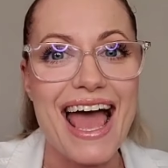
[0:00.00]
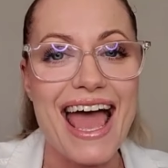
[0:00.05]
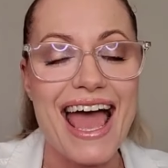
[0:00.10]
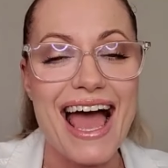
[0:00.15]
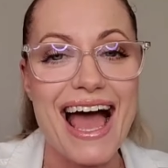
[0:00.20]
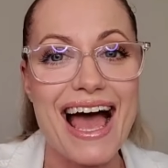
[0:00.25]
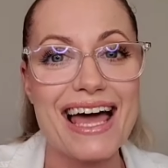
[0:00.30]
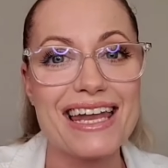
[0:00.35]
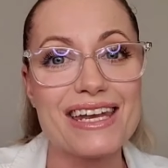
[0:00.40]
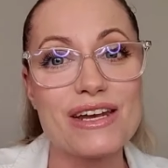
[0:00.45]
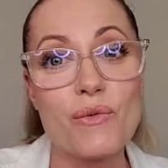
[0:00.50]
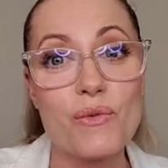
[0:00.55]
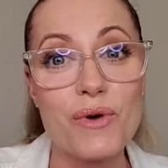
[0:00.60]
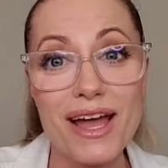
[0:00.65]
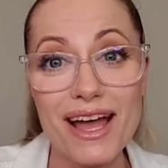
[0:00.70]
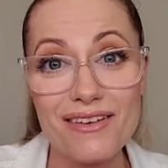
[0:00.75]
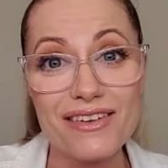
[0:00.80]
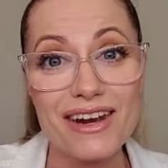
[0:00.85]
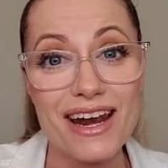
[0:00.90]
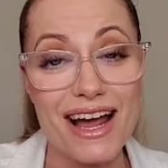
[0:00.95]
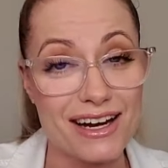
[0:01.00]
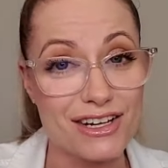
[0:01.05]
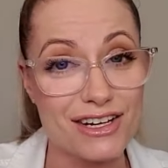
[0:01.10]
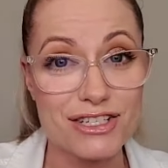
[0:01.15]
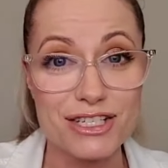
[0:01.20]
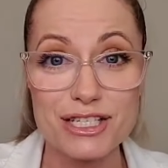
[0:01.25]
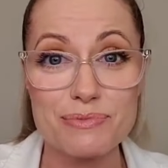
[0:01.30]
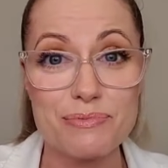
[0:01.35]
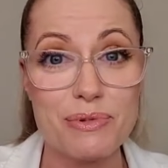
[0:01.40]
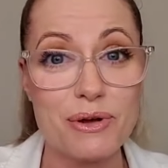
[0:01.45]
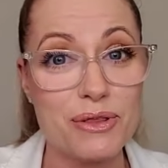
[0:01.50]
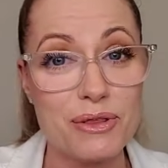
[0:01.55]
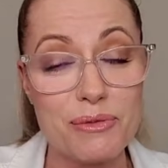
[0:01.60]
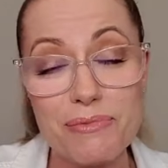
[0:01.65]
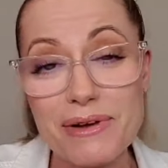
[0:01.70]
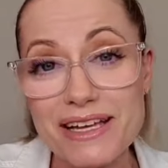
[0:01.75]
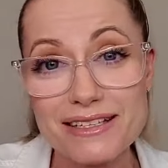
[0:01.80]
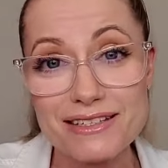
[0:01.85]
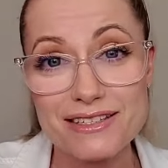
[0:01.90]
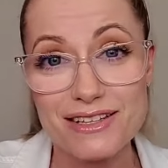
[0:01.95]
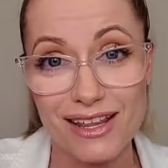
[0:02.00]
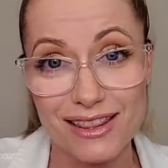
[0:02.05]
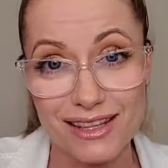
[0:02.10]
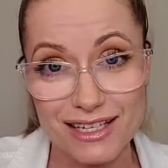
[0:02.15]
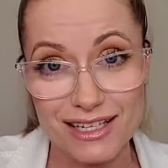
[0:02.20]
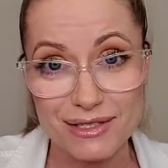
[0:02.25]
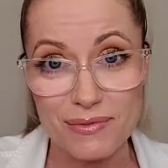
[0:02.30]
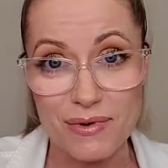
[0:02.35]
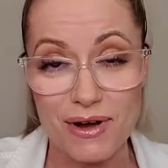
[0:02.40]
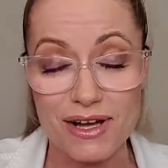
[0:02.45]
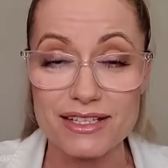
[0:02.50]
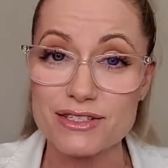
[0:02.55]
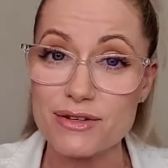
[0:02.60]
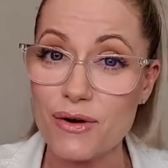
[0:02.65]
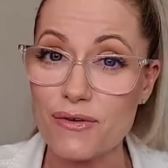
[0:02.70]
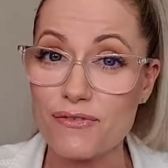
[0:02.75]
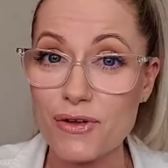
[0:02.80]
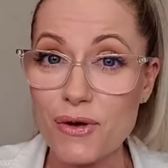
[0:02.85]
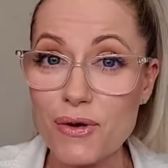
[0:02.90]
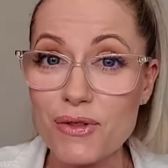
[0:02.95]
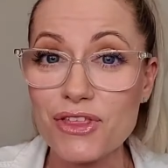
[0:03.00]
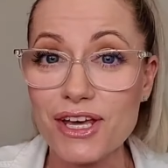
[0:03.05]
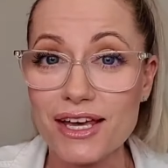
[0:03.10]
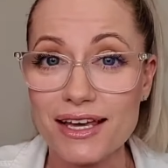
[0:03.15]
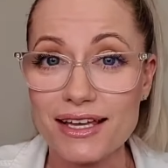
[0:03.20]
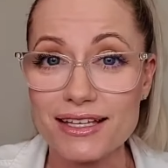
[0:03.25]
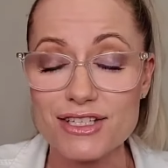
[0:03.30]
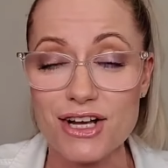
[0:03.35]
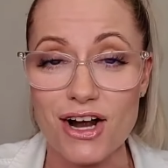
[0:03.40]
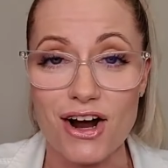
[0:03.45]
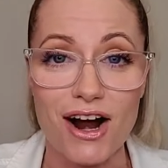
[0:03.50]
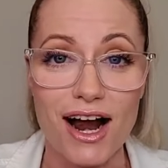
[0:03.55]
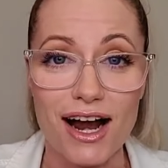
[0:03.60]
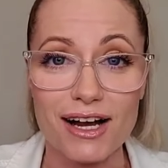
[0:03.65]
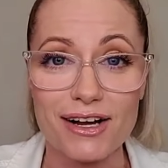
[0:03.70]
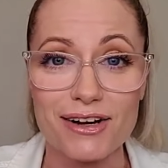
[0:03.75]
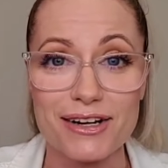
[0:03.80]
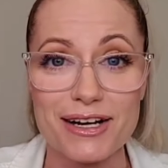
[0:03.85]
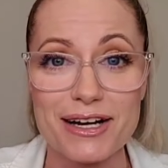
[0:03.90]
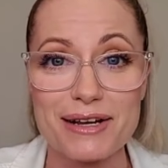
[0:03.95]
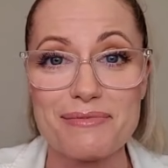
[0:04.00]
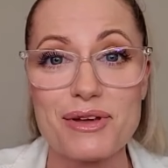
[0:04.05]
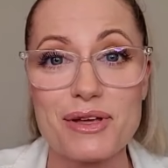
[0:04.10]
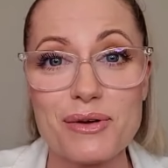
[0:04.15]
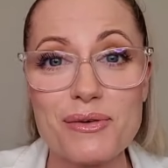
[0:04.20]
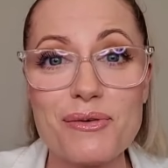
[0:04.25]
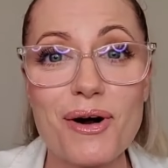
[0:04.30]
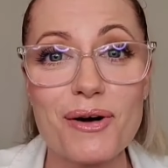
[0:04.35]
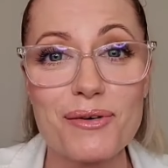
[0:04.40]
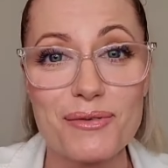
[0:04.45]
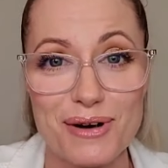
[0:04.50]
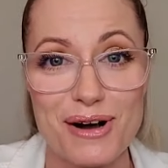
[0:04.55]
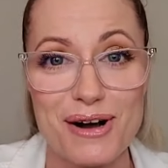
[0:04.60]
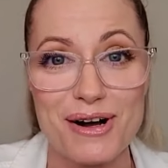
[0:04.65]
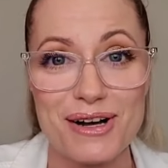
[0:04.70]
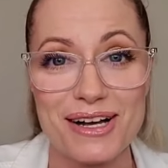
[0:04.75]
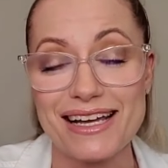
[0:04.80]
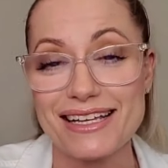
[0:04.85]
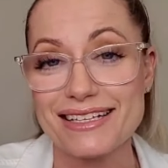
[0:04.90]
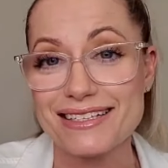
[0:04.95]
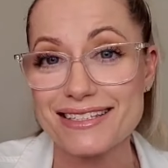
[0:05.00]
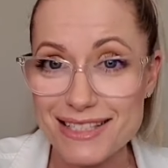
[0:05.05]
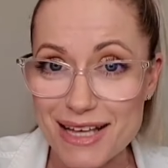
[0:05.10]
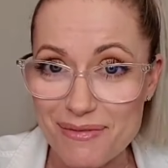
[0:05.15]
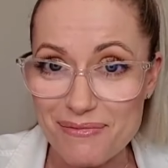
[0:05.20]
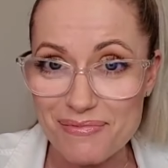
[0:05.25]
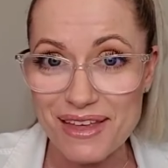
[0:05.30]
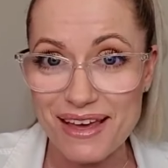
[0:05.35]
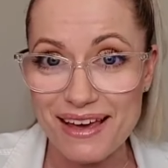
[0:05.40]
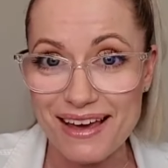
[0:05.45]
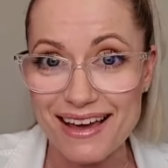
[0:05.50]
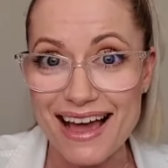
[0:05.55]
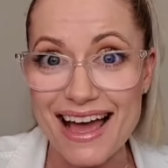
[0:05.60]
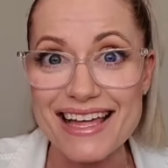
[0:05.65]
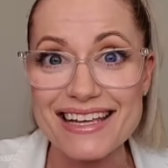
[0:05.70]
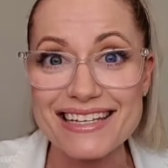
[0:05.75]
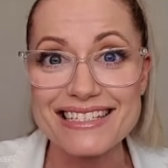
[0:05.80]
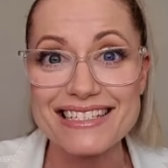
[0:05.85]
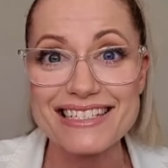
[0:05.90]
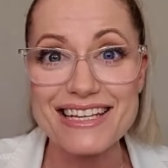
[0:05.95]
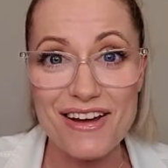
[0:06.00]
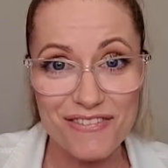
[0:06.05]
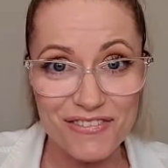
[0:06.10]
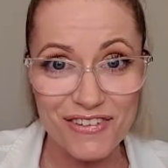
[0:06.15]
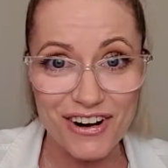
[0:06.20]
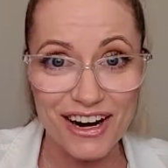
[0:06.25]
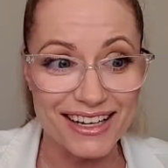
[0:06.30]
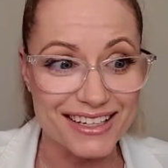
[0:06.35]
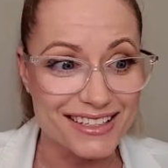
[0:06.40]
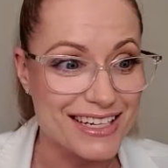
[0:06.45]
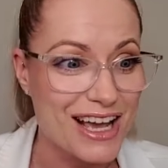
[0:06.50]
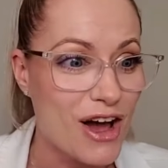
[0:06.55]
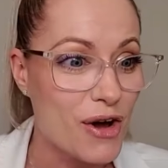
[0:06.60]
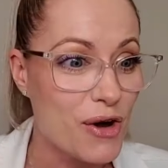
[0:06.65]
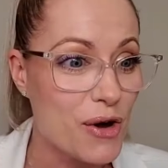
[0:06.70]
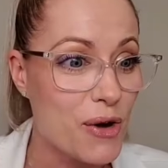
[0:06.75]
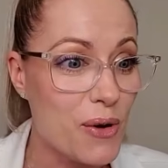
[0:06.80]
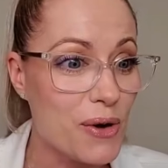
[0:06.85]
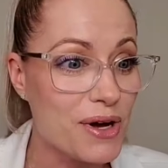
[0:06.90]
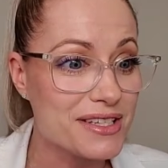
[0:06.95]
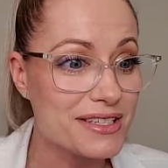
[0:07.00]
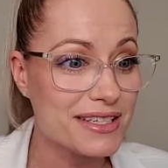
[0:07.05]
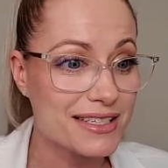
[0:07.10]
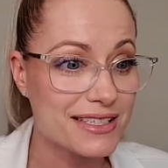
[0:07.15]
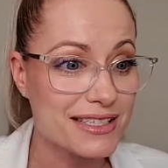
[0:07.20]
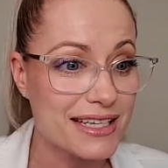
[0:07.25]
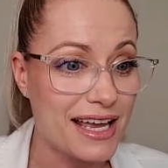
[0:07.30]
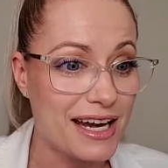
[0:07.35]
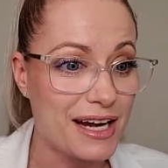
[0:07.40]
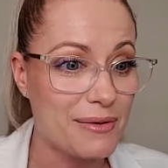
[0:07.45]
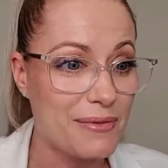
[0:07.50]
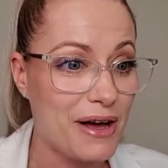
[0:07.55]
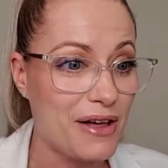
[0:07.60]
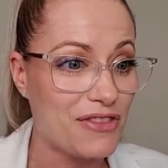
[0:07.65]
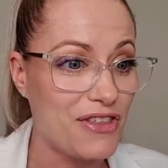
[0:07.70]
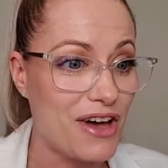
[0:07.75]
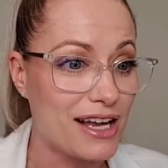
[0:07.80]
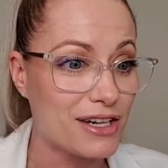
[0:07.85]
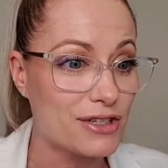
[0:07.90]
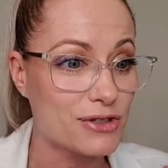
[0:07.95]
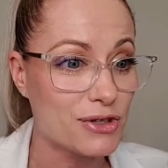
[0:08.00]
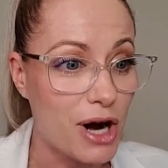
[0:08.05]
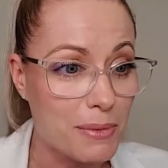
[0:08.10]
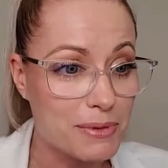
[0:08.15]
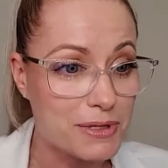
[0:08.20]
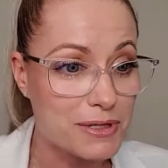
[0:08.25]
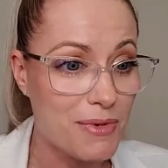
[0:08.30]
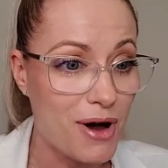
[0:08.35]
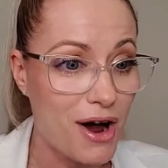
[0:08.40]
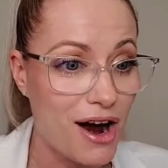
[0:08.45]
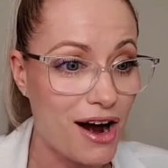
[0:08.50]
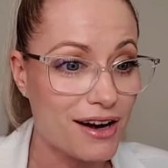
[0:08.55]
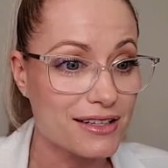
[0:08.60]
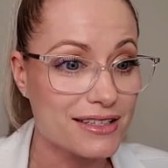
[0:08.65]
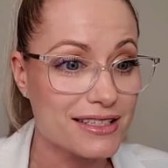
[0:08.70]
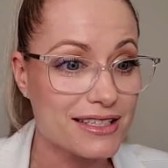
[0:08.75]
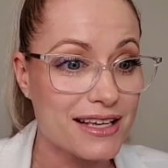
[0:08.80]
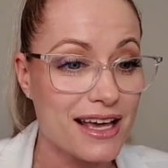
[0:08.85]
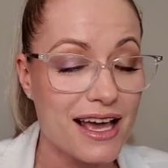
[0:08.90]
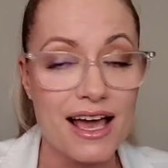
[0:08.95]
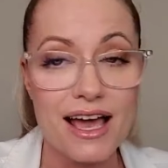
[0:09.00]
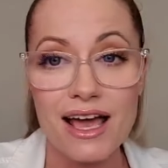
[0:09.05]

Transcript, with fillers: And we haven't actually spilled the beans on this one. So if you think it's our eye cream, you are wrong. It's something different. Who is excited about that? Drop some hearts